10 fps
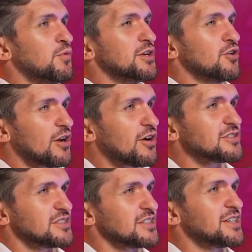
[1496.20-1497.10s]
And when you're
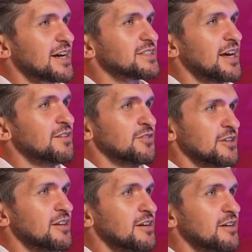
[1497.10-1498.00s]
classed as a tax
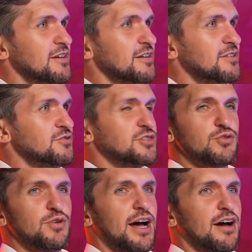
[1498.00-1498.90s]
haven, you
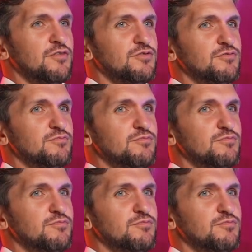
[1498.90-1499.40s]
still have